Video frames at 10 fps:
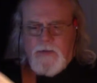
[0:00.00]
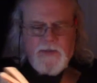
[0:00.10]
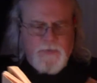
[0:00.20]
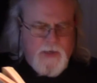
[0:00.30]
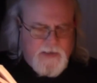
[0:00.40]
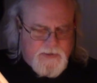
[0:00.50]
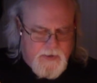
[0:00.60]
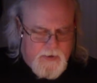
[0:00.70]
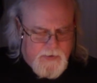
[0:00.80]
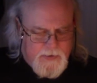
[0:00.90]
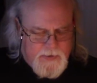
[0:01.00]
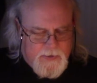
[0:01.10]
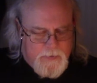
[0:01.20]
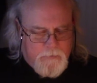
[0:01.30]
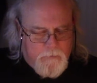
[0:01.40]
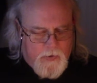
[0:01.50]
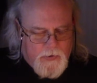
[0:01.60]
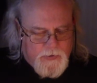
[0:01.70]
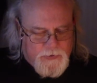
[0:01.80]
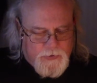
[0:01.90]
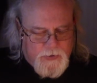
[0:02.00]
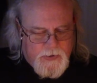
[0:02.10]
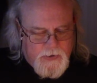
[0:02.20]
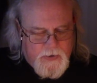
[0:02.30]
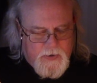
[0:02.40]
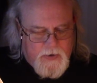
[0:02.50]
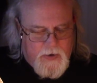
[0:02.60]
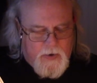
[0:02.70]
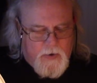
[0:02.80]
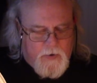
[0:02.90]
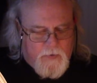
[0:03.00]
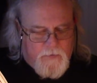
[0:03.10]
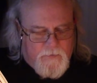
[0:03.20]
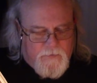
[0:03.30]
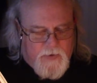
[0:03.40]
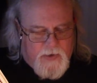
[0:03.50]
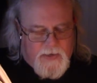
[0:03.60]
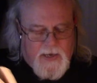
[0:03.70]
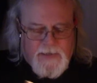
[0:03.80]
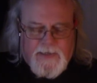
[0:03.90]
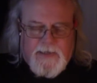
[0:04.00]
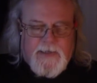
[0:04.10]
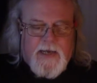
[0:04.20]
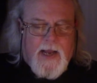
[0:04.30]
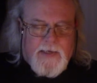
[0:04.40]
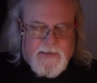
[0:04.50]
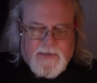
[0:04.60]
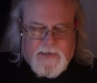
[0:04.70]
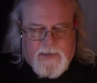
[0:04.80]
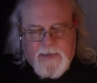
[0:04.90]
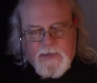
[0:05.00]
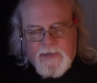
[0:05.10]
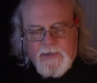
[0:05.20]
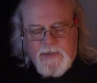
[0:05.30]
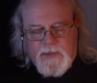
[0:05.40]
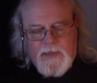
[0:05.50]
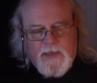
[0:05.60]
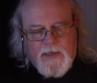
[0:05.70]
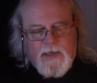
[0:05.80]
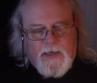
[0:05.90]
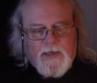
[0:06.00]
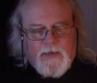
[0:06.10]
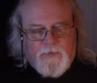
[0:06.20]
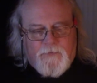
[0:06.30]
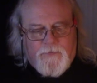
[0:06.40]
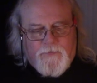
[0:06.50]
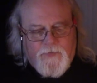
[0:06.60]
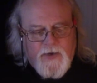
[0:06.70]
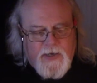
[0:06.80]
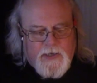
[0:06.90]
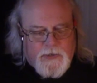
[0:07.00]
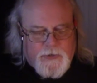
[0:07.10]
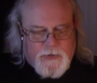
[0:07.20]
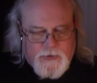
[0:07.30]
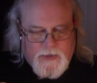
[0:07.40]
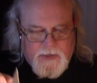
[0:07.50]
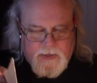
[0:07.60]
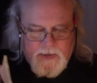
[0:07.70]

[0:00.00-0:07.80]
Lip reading: this one I started in March of 1990 and finished,